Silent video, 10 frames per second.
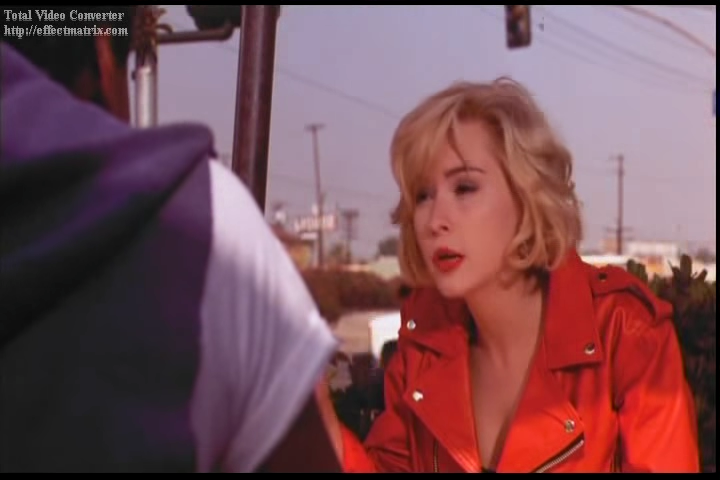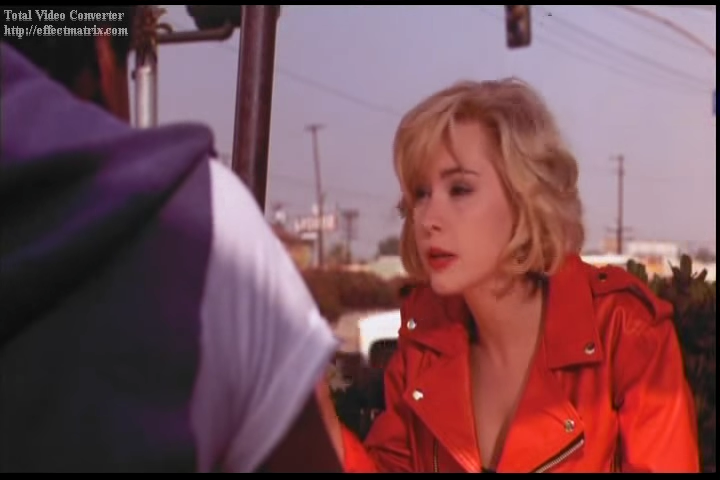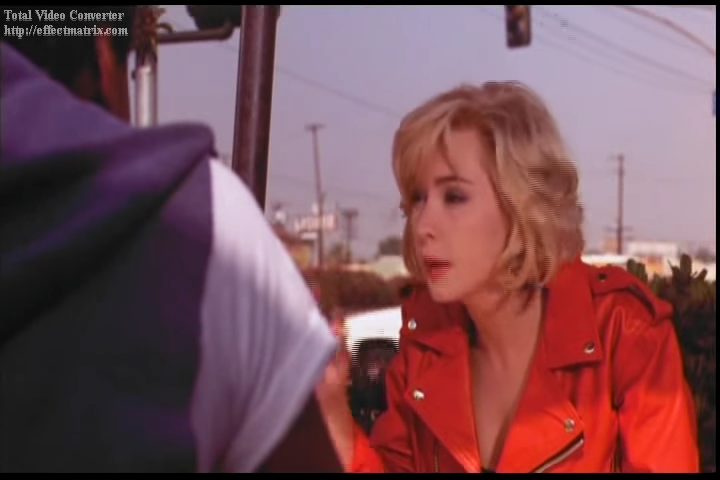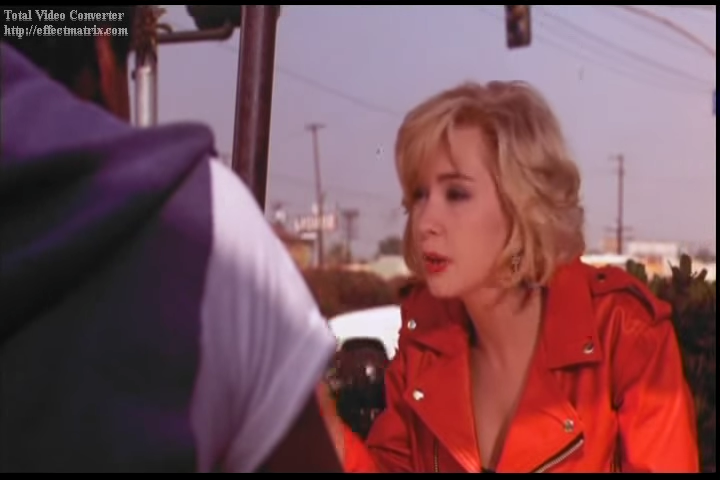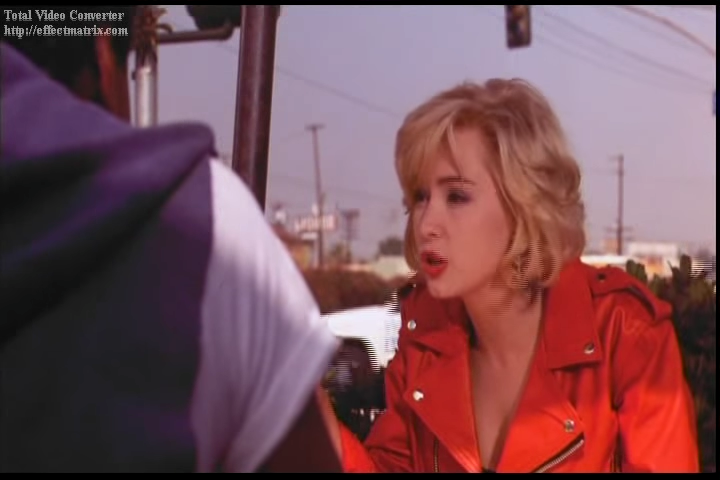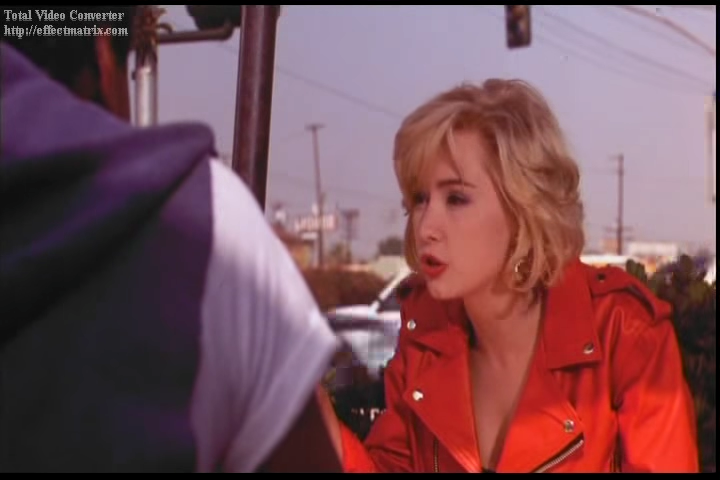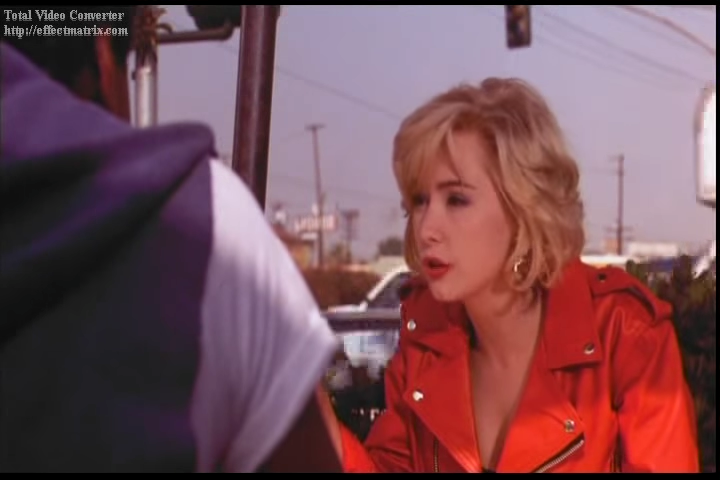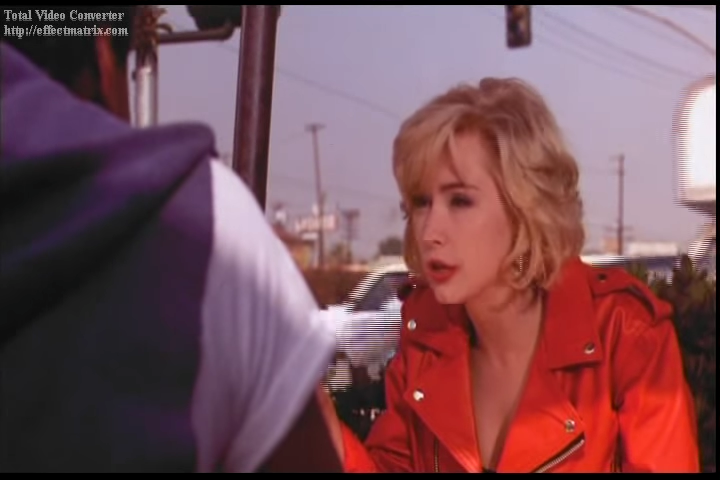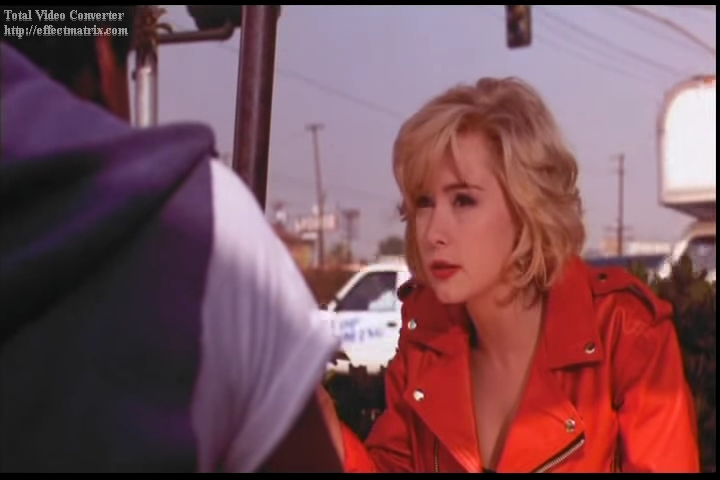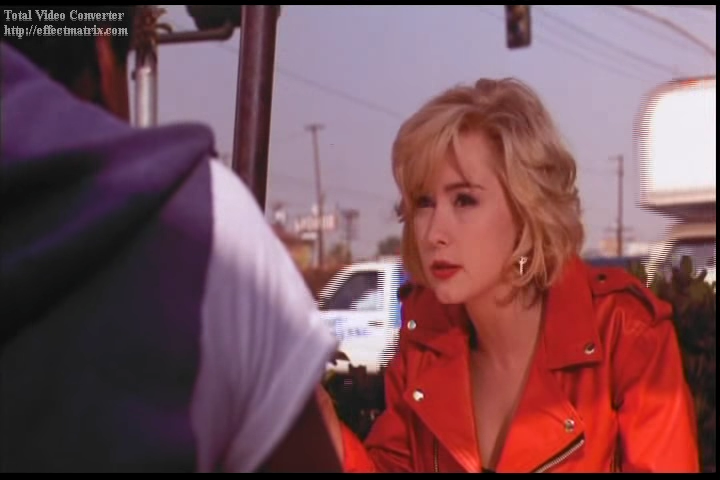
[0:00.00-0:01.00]
Now, picture
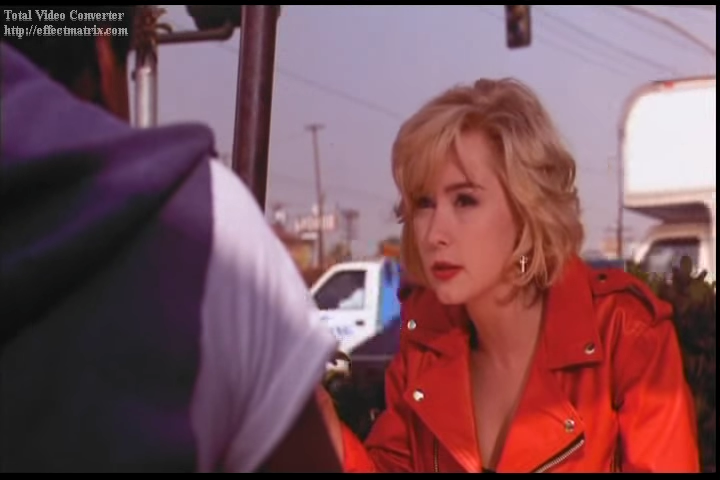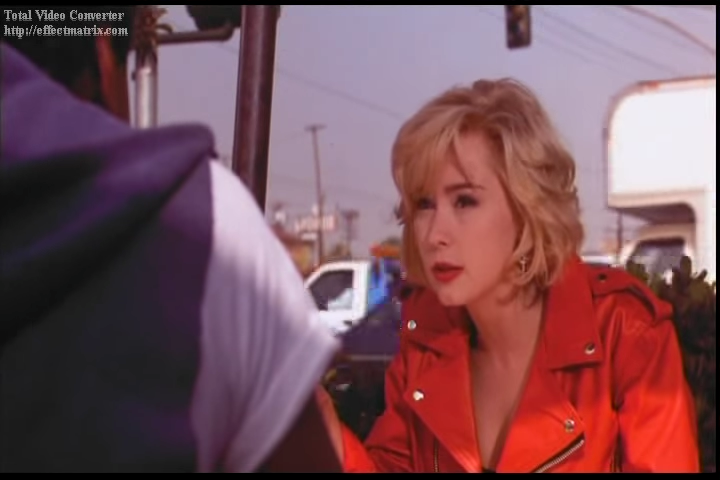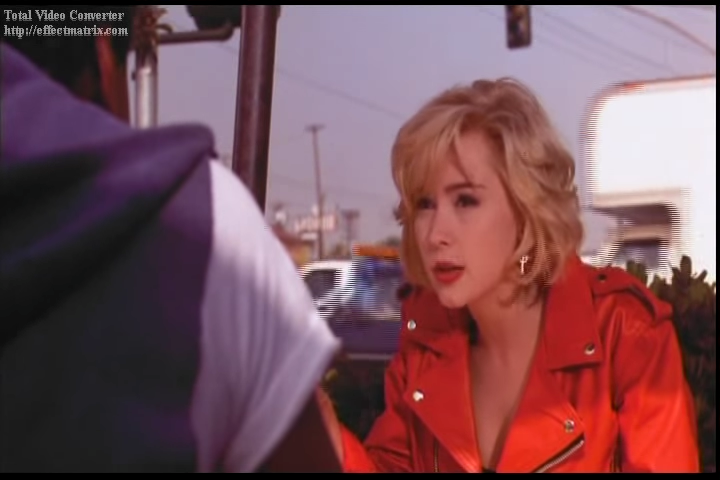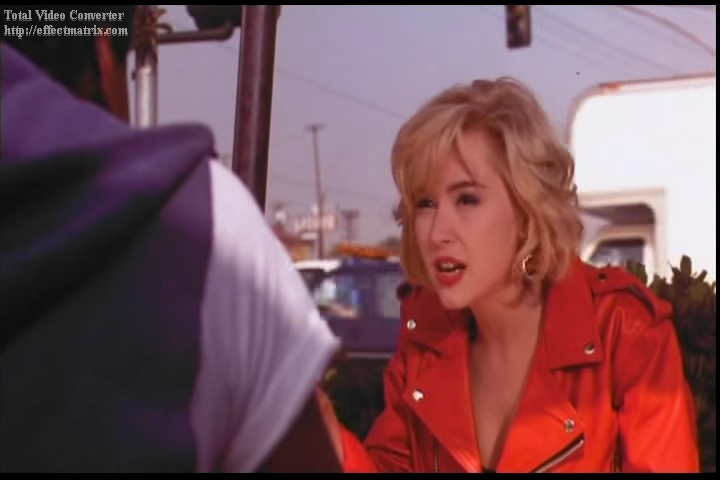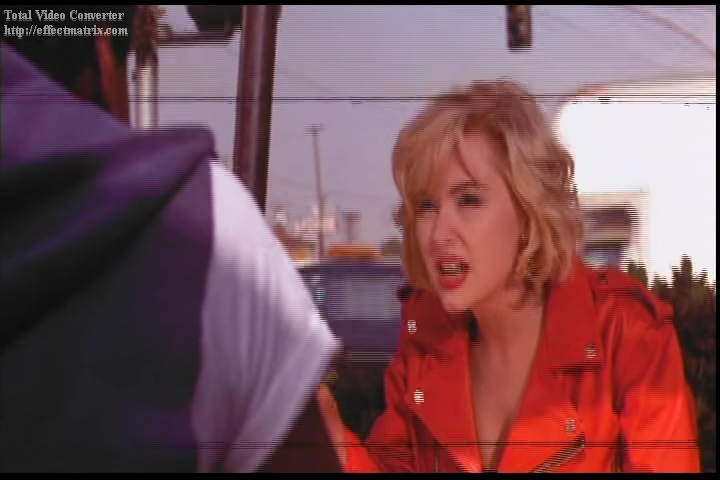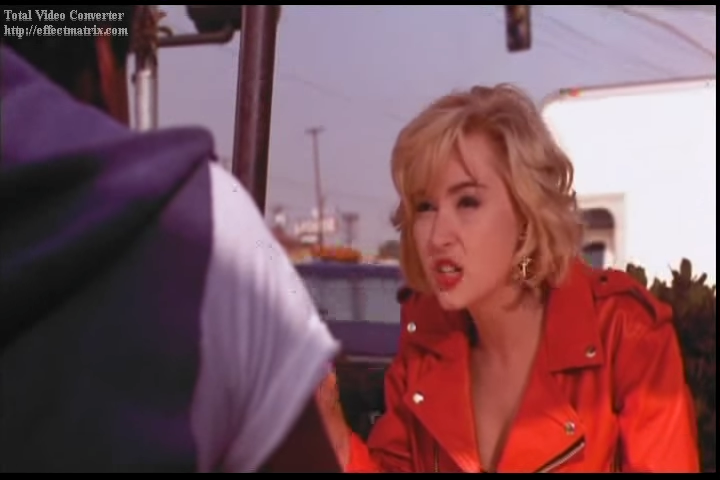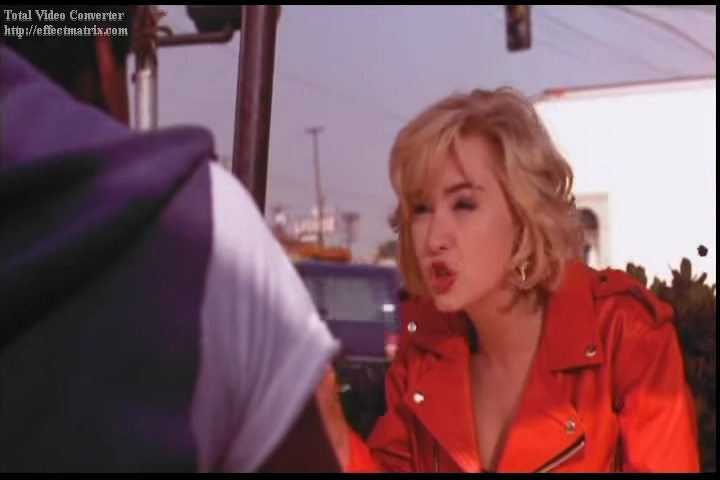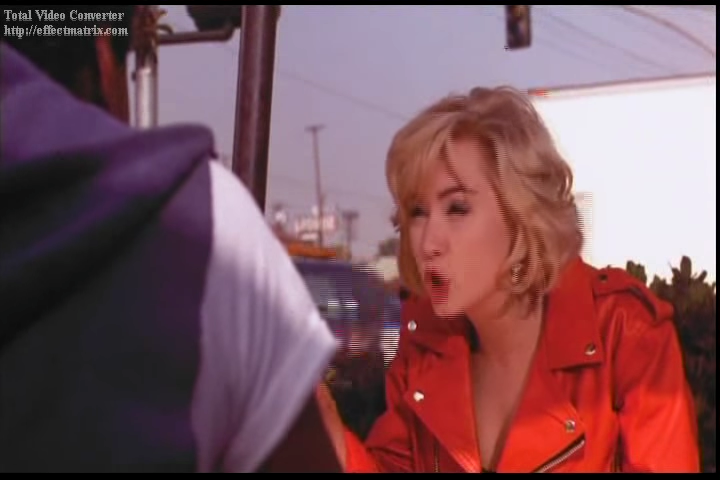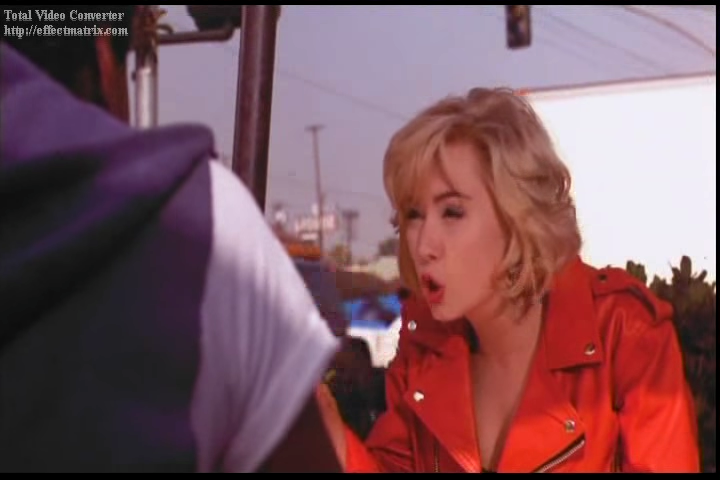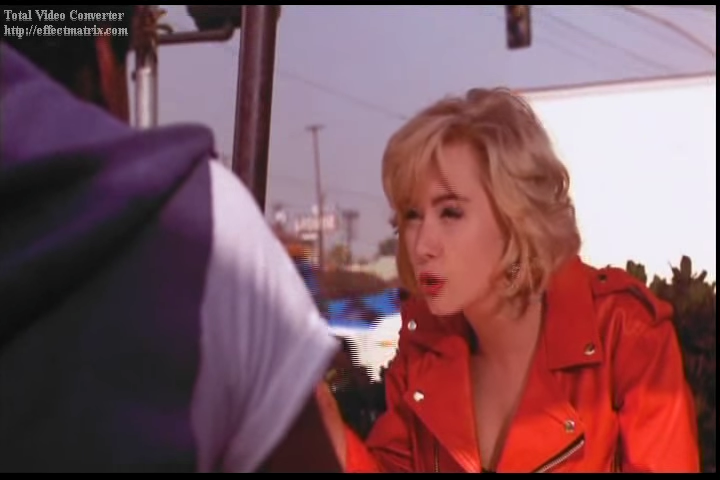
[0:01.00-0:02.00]
this it's
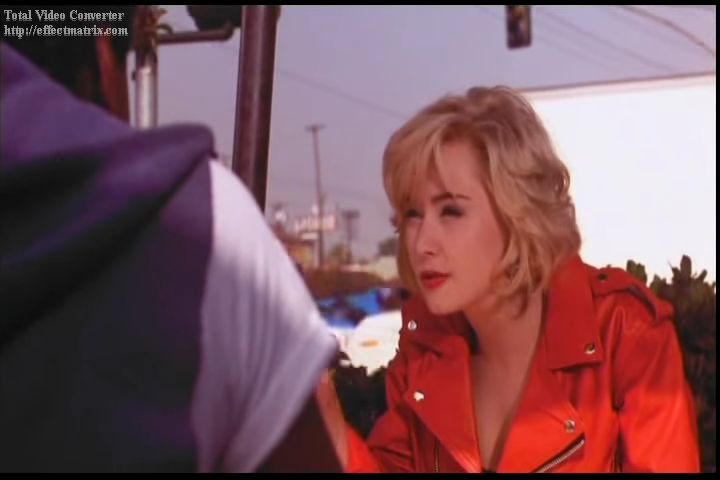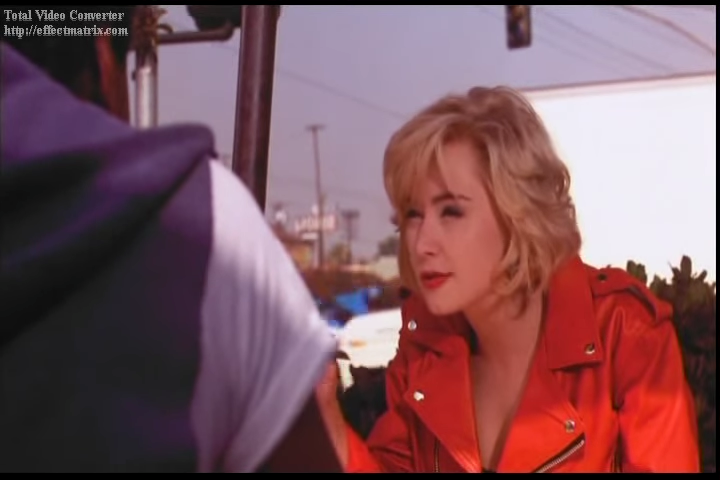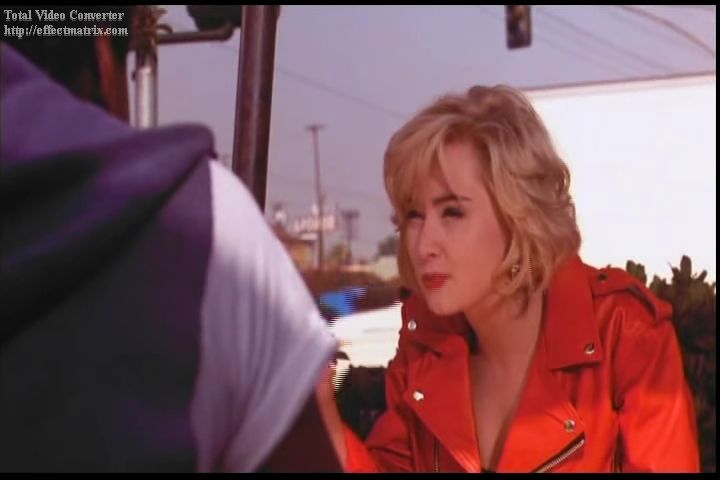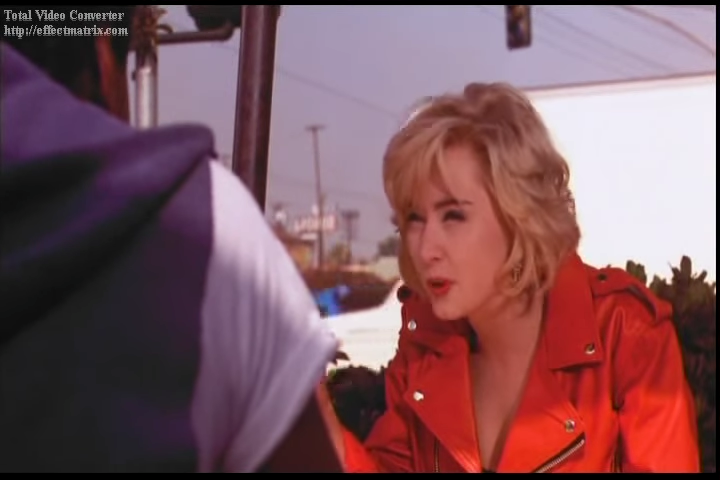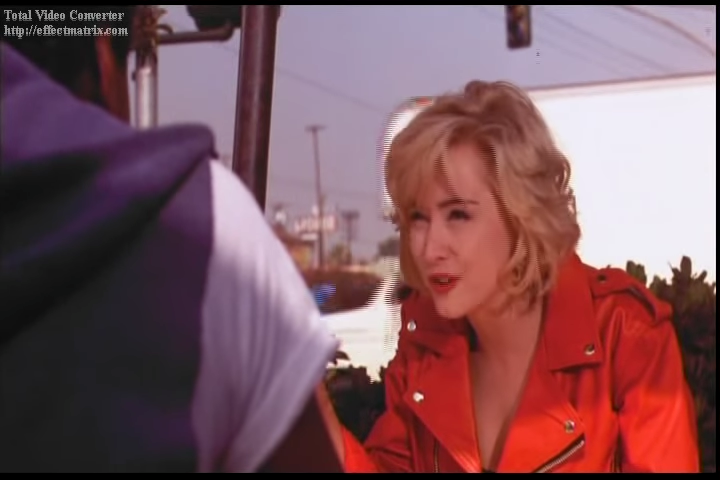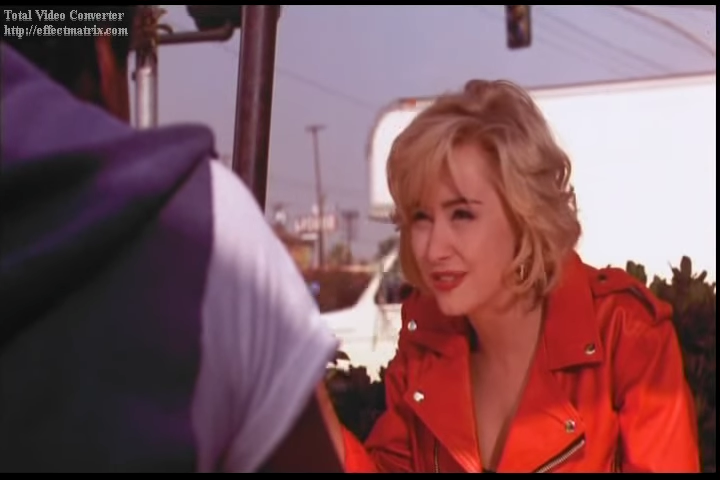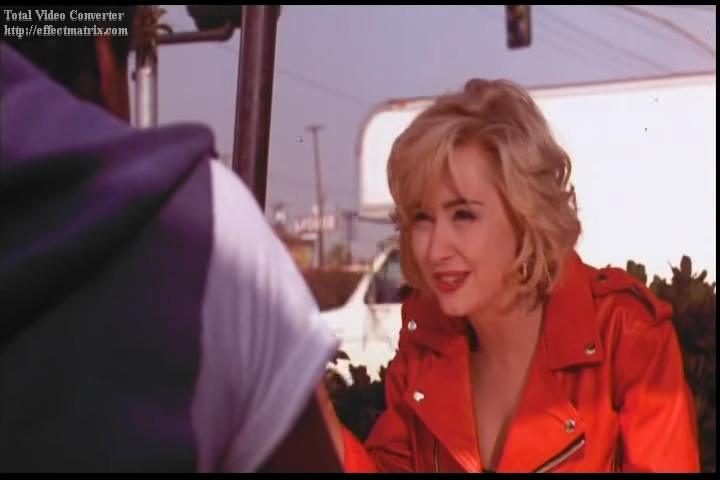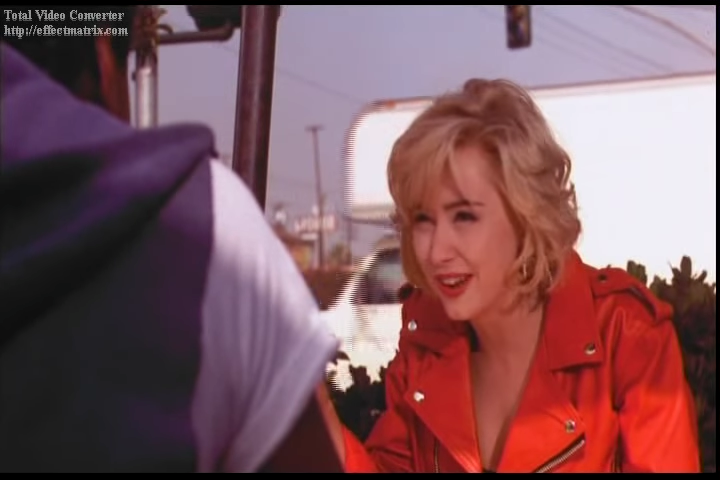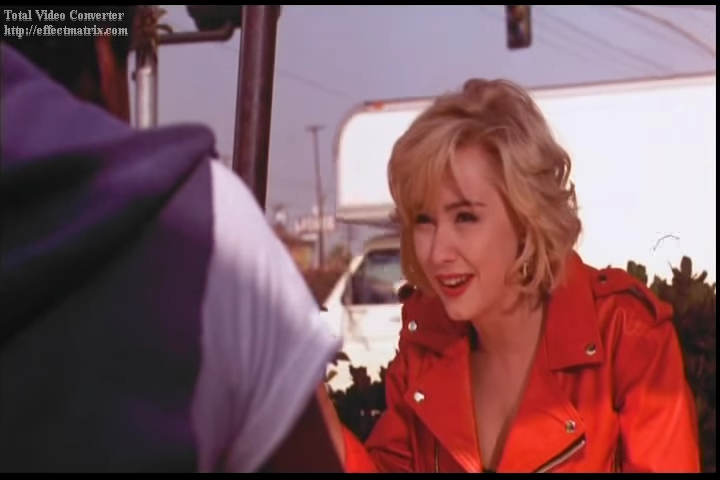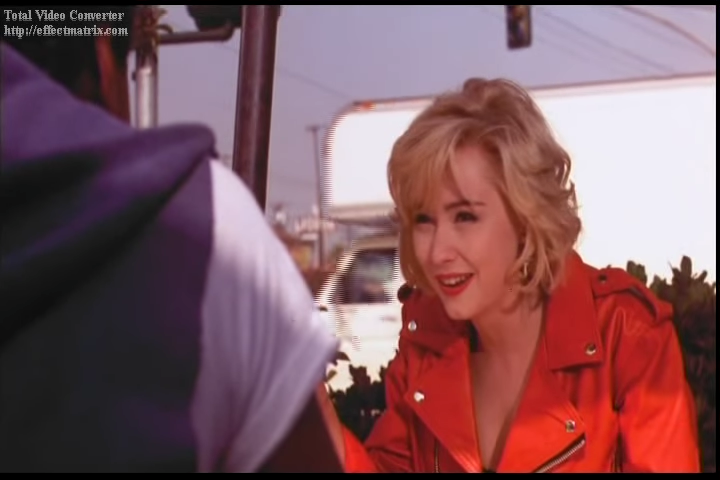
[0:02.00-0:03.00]
Dolan's
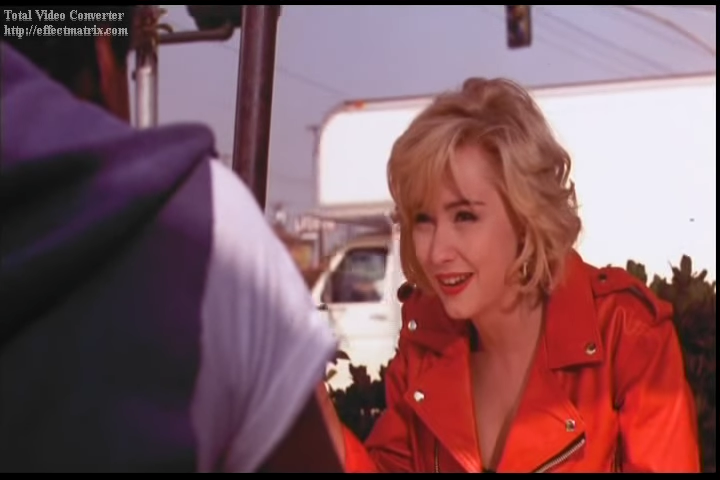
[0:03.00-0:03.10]
birthday.